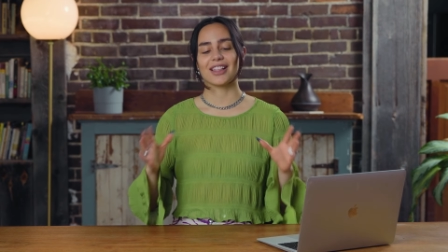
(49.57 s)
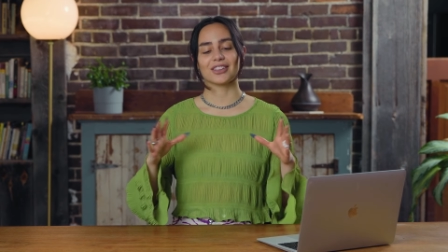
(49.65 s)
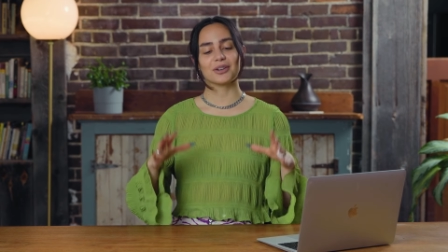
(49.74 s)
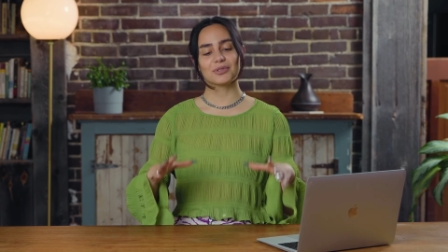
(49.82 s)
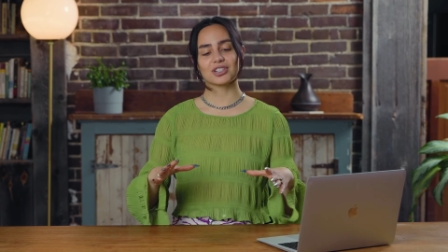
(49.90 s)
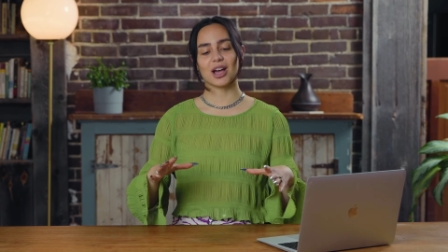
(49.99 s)

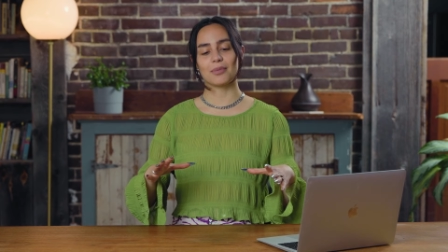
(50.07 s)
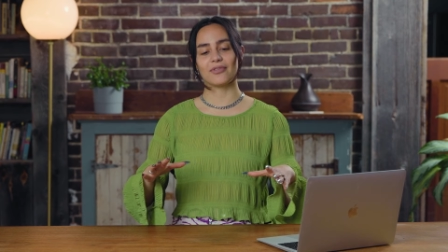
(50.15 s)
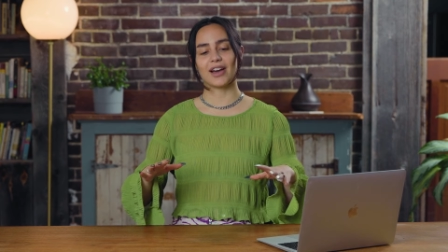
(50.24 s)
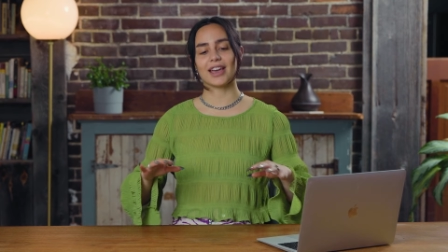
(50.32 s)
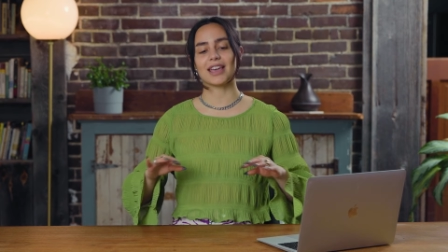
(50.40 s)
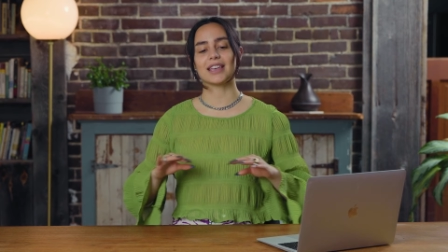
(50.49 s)
Learn with
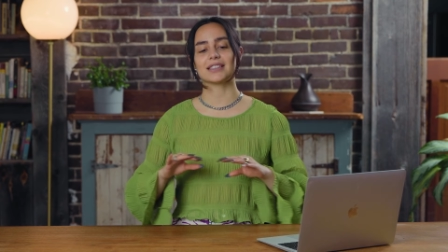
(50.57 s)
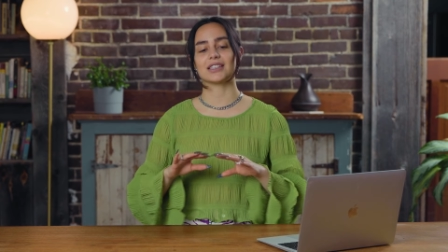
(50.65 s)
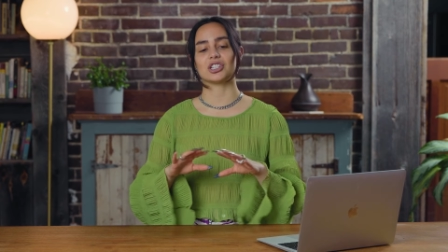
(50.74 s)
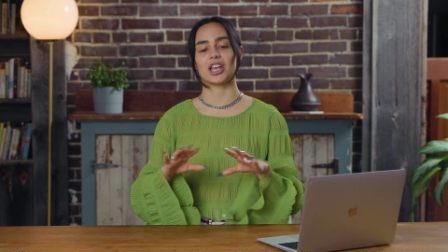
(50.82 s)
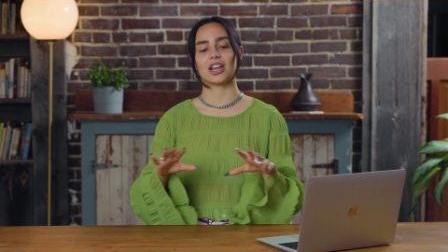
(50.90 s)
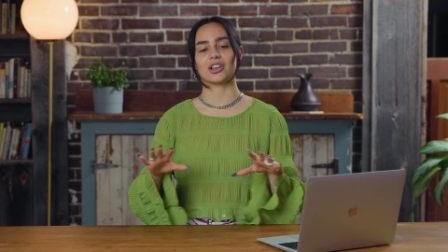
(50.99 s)
Shopify is
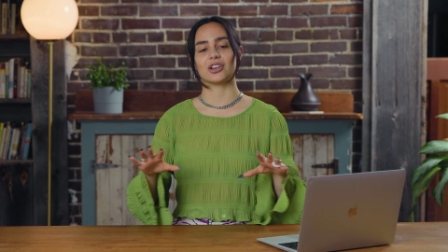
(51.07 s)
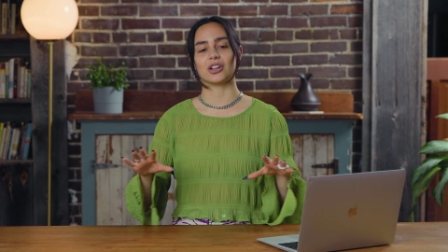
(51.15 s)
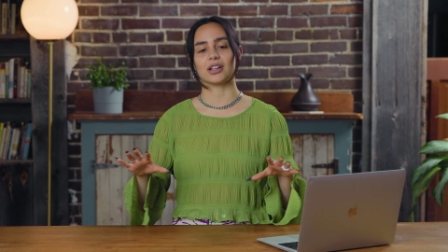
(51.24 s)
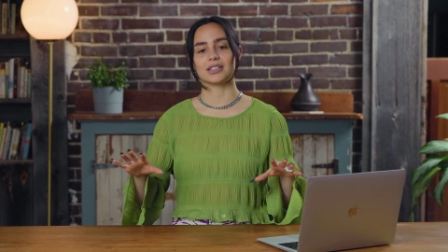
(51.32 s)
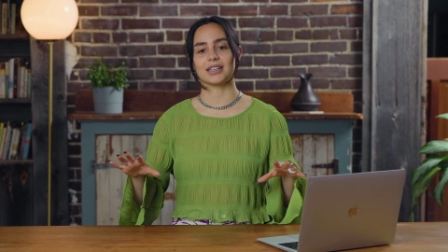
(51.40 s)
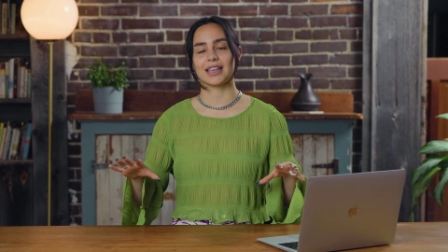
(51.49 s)
the
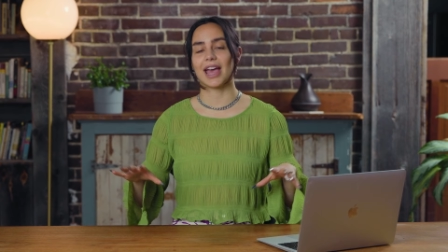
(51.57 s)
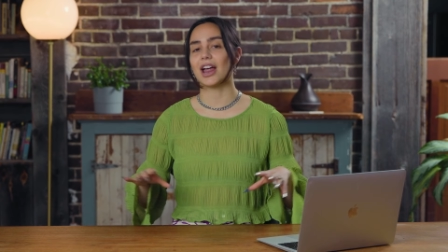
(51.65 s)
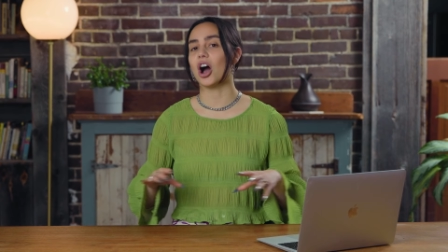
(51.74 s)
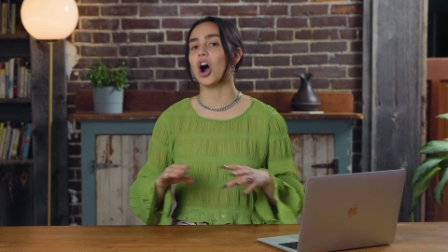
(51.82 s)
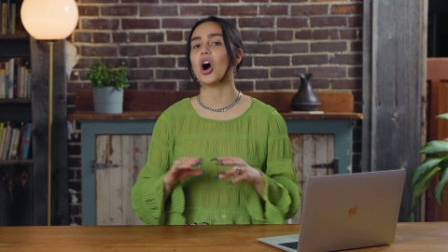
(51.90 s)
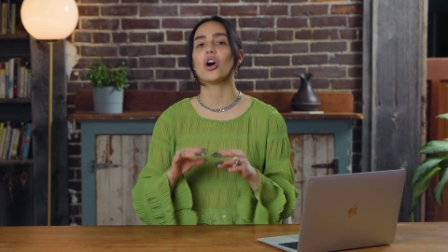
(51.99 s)
channel to
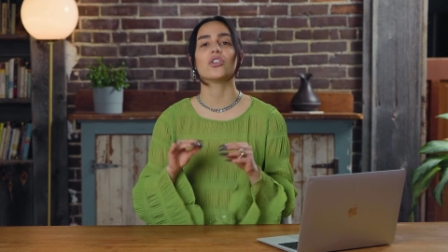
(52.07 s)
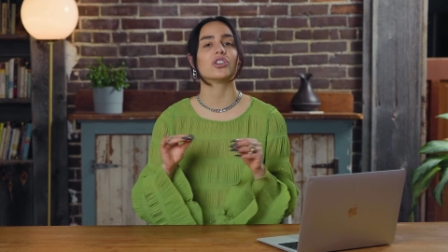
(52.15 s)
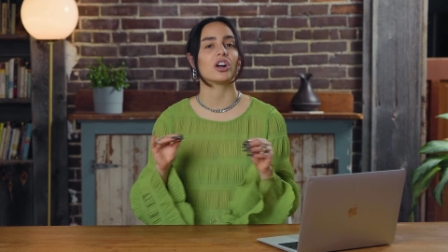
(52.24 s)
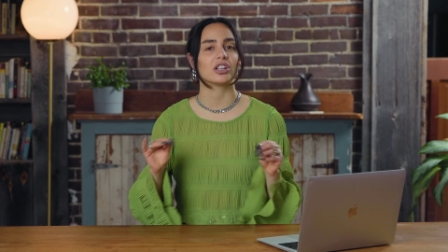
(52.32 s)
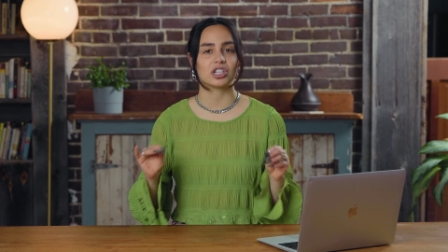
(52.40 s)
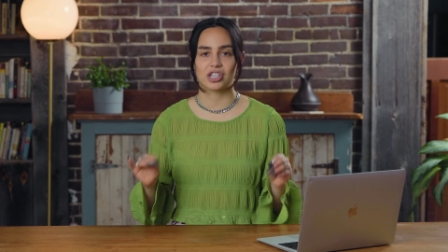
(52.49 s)
get all the
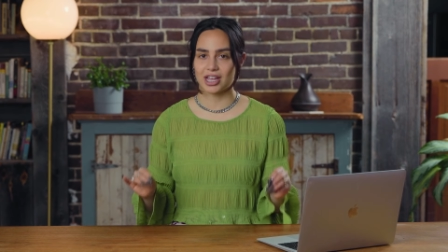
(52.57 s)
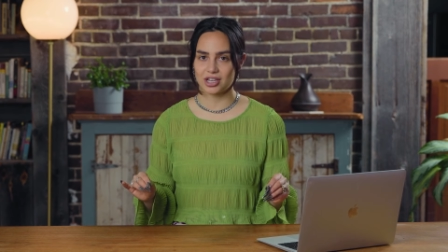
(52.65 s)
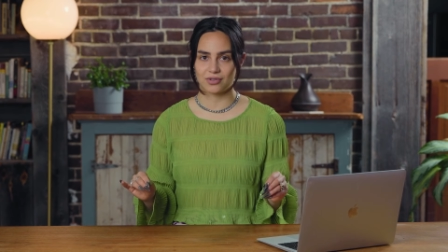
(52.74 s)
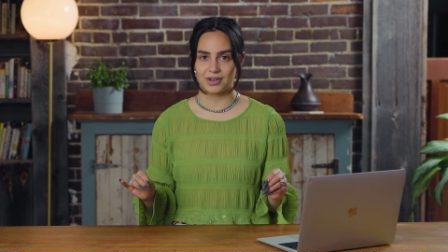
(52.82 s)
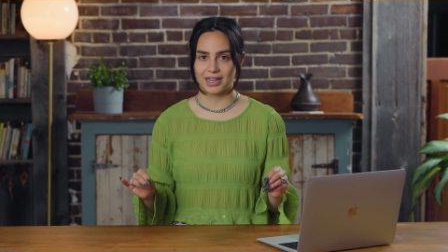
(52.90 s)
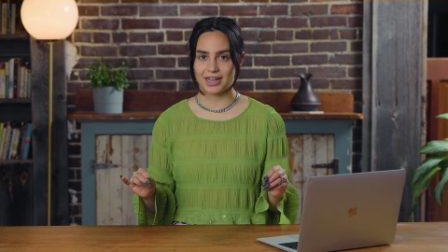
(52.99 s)
knowledge that
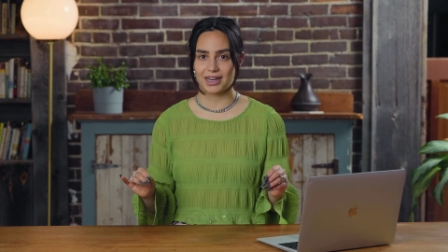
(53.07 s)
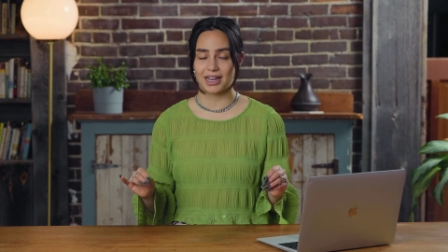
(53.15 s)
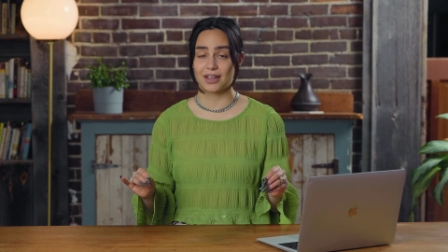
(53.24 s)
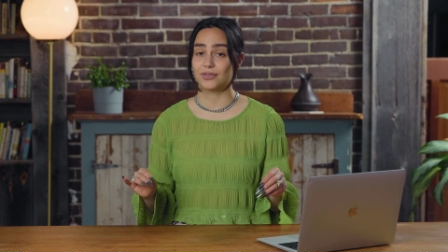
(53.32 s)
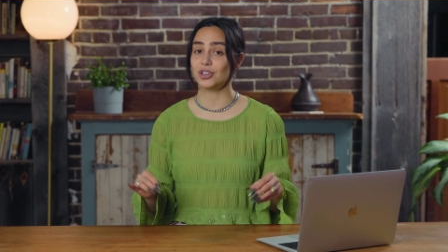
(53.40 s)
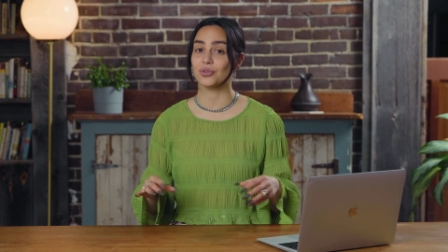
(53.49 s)
you need
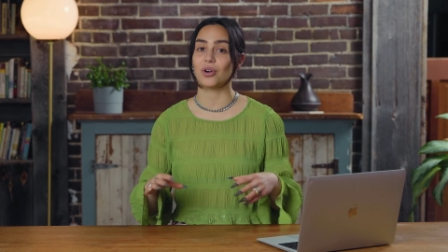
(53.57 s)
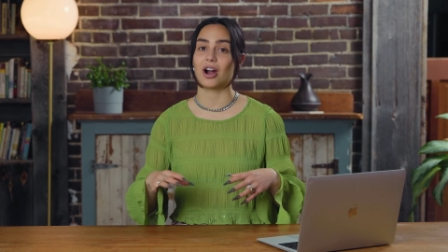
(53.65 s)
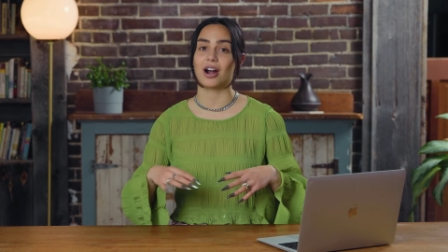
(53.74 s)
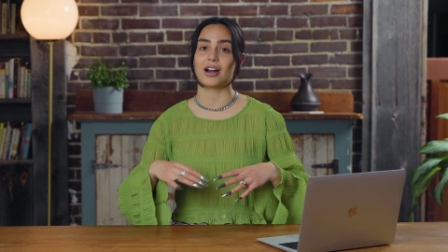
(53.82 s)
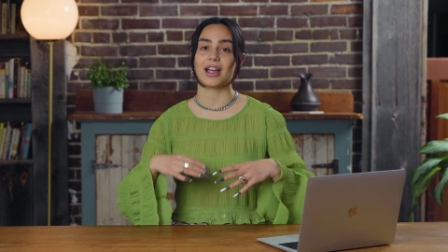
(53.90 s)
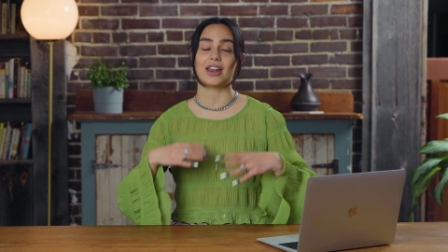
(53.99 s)
if you
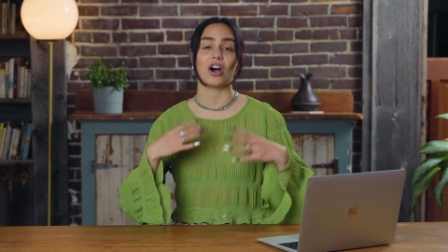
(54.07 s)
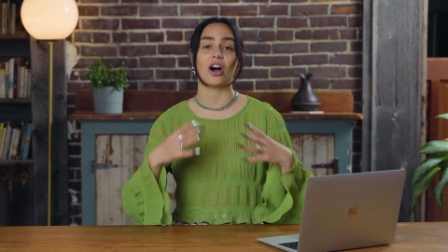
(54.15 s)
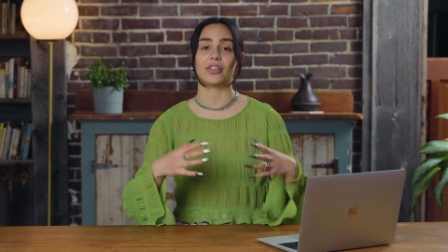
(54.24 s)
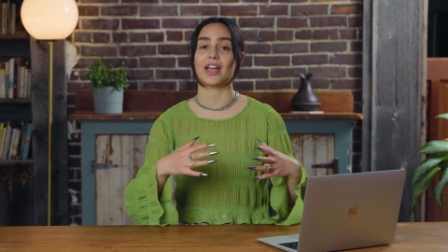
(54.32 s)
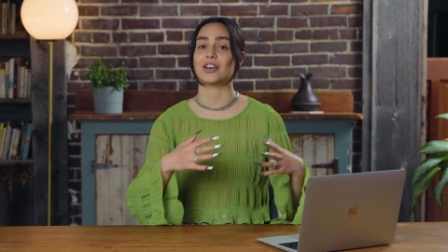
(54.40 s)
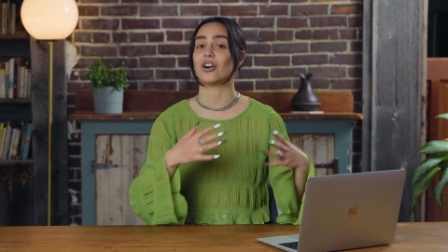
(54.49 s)
are an
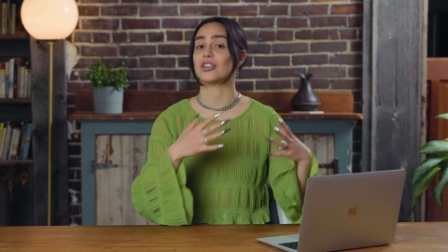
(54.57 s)
online